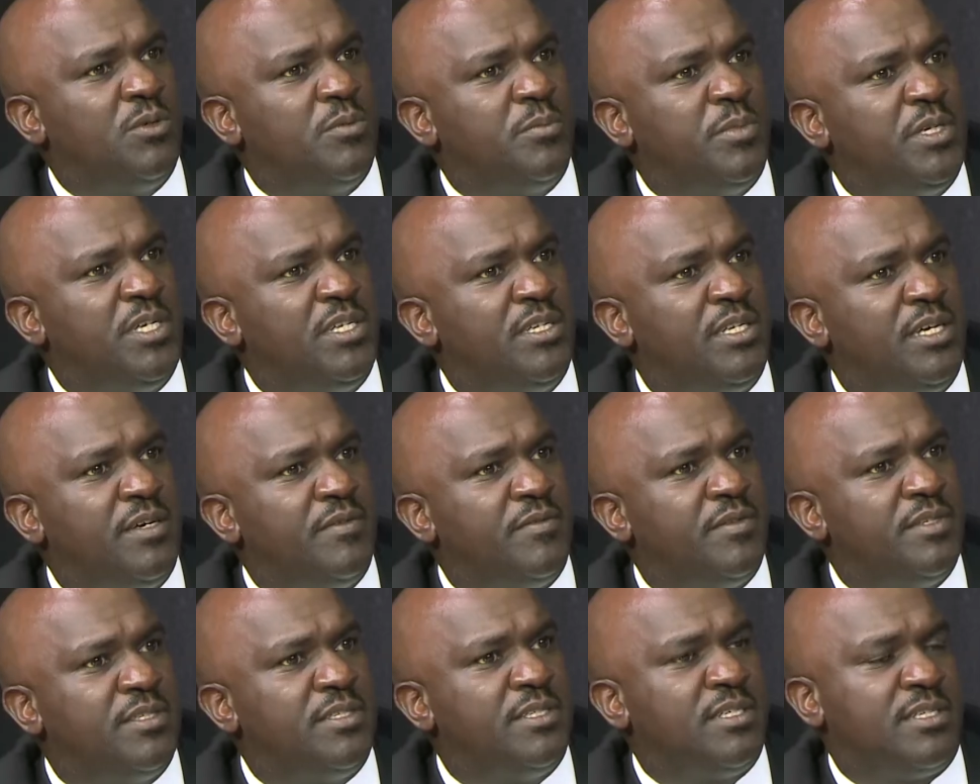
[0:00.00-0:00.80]
being deaf
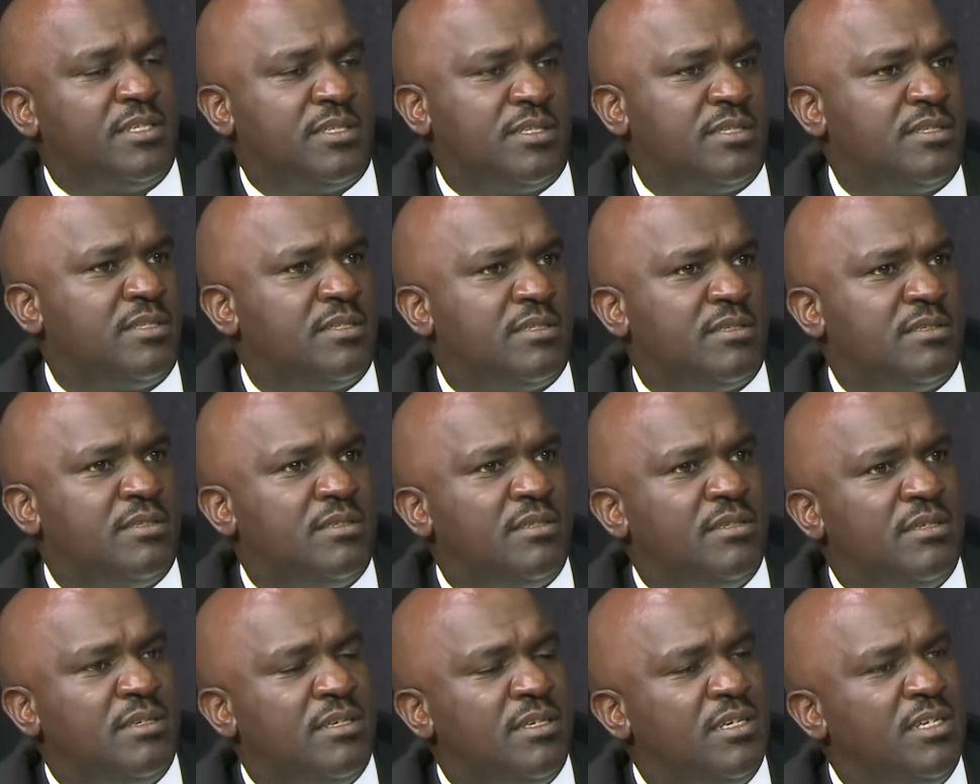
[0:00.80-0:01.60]
is just
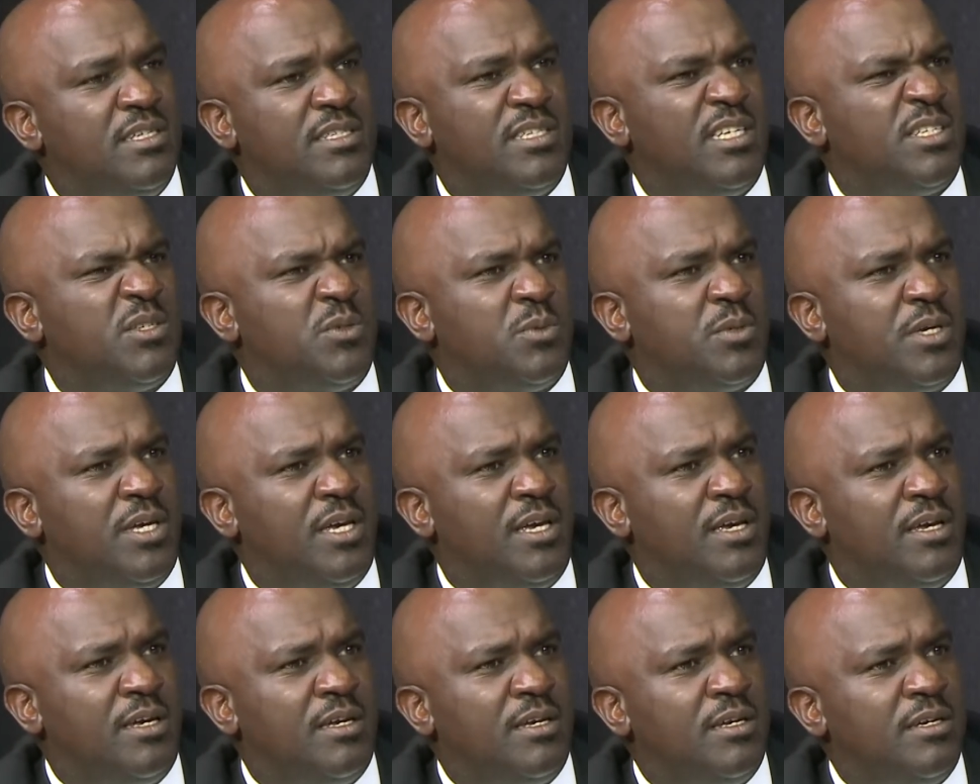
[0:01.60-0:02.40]

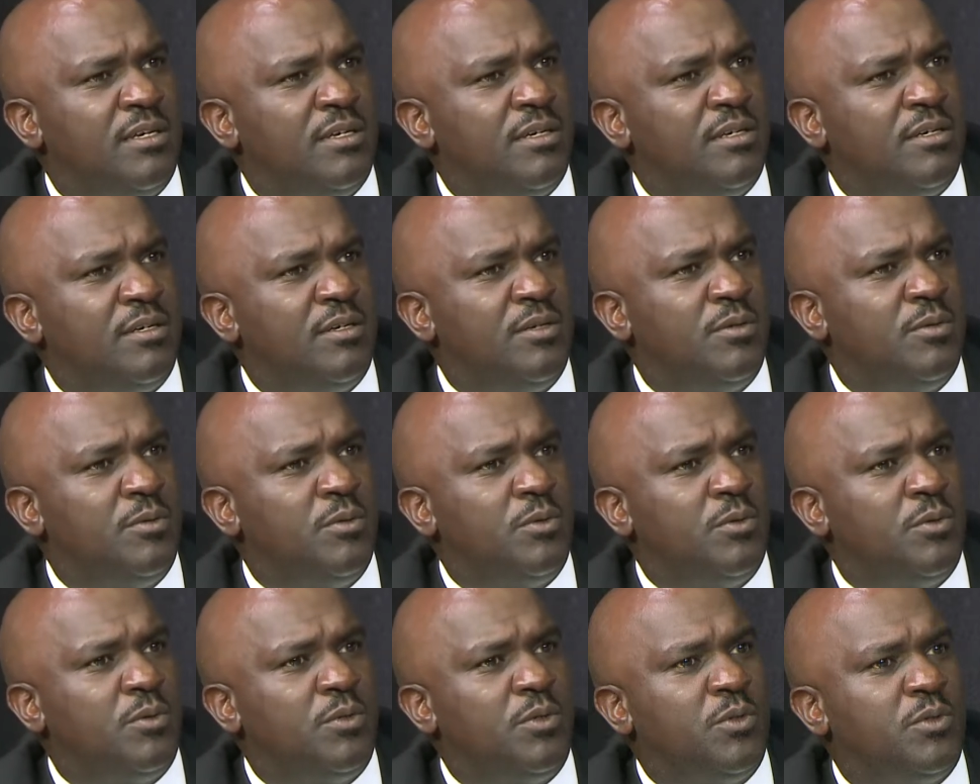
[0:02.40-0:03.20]
okay.
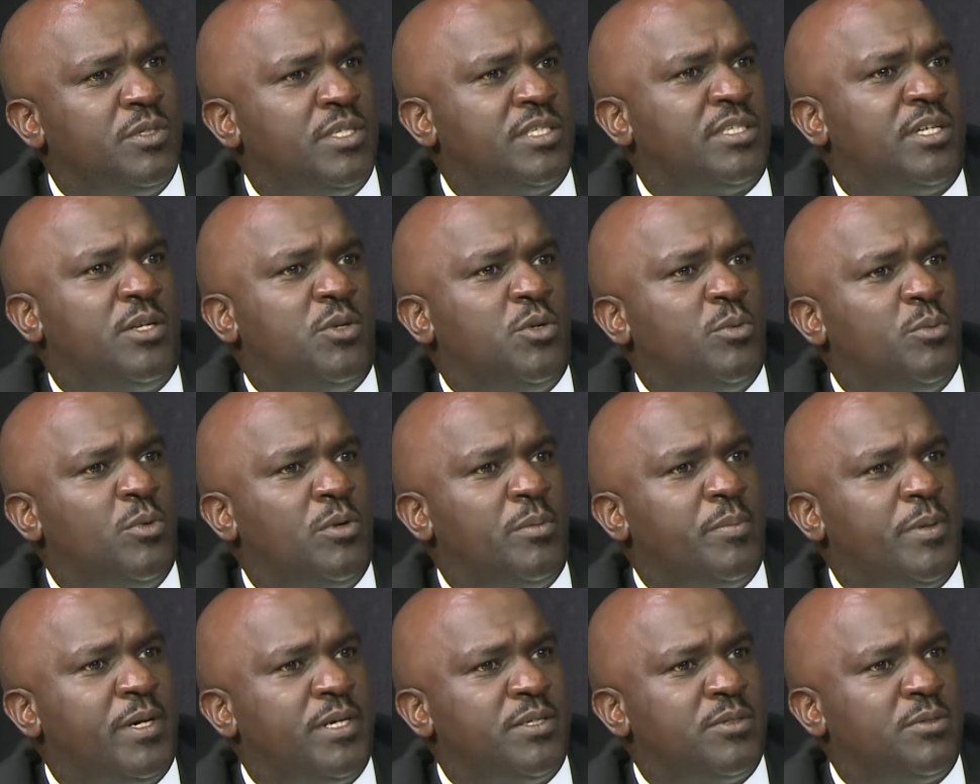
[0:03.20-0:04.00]
You're just a normal
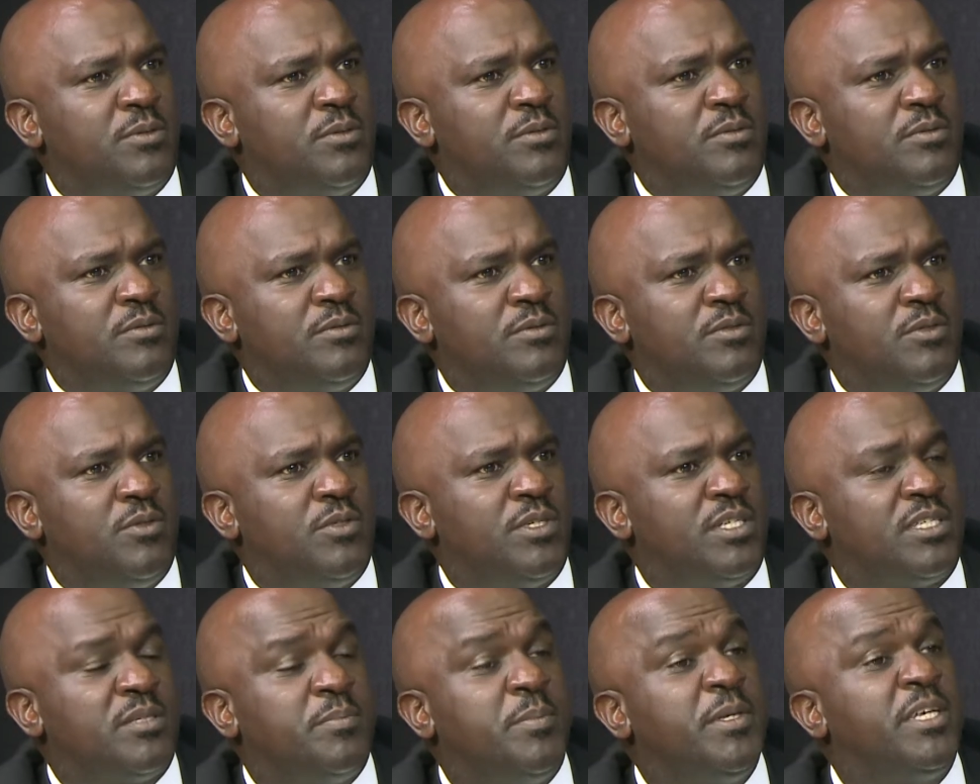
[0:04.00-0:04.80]
person. You're
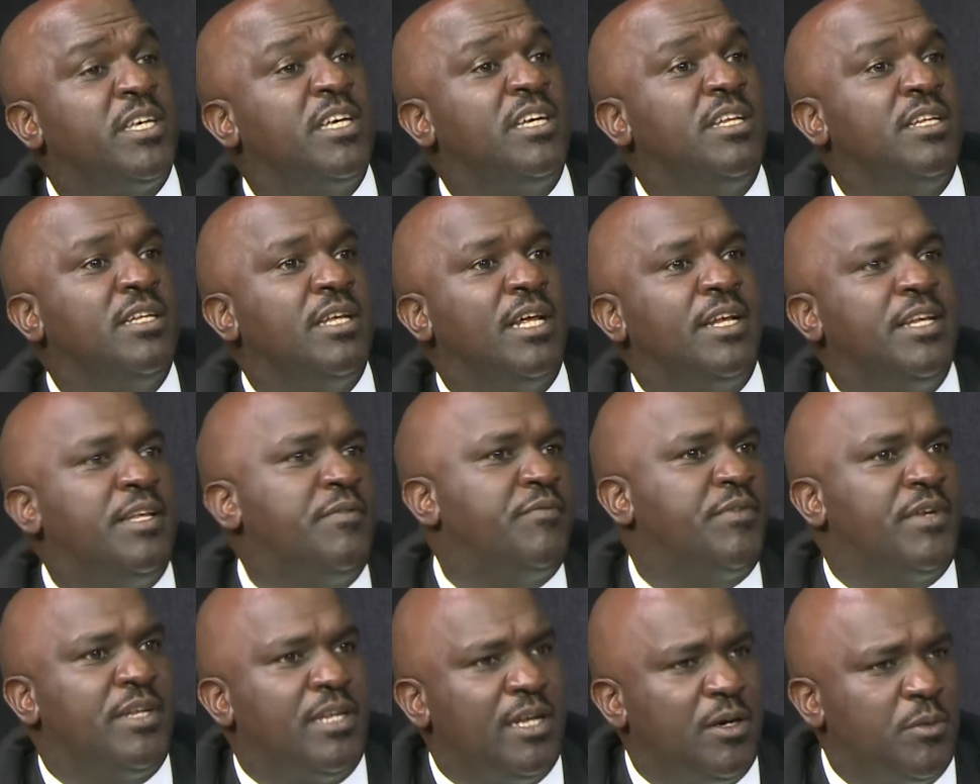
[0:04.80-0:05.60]
just speaking a
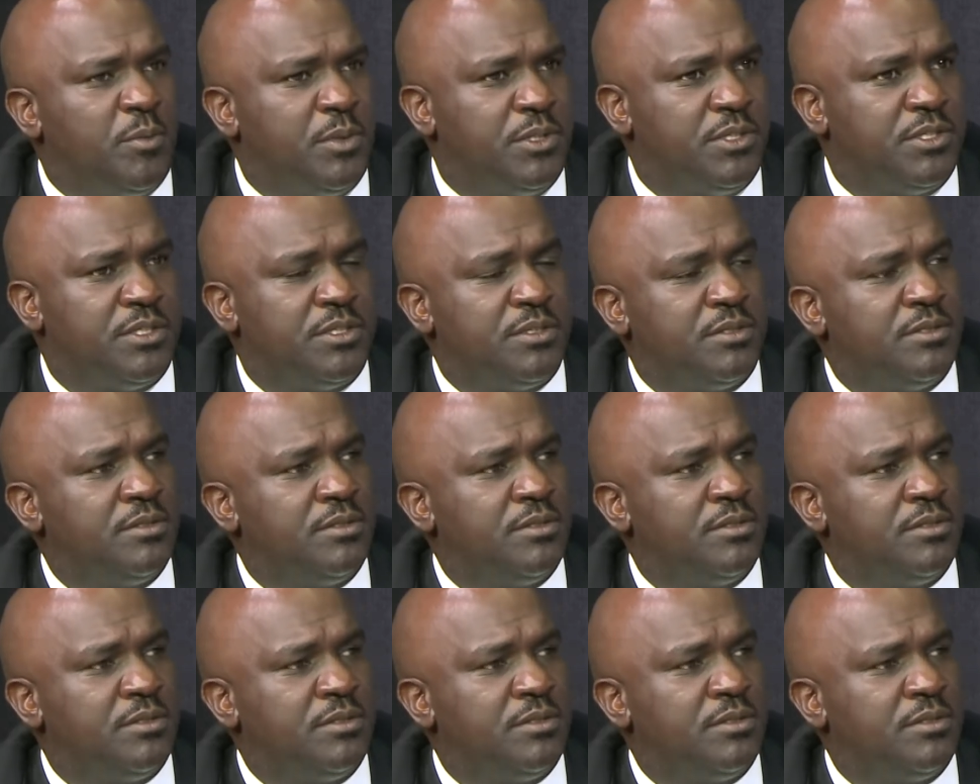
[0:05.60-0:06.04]
different language.